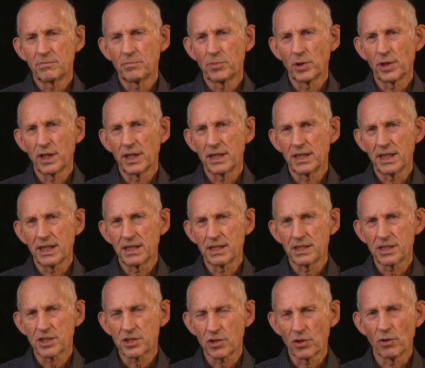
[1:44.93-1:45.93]
put it
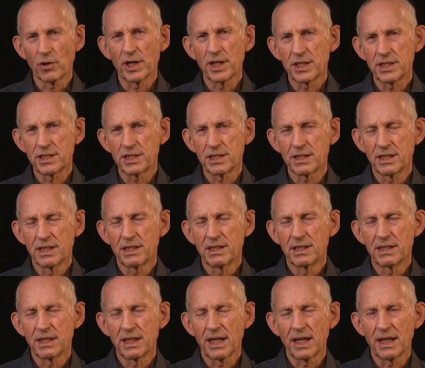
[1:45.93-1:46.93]
in storage,
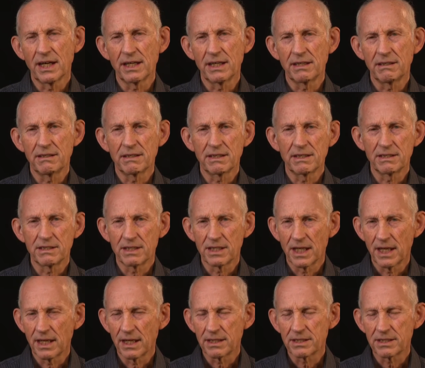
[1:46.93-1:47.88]
in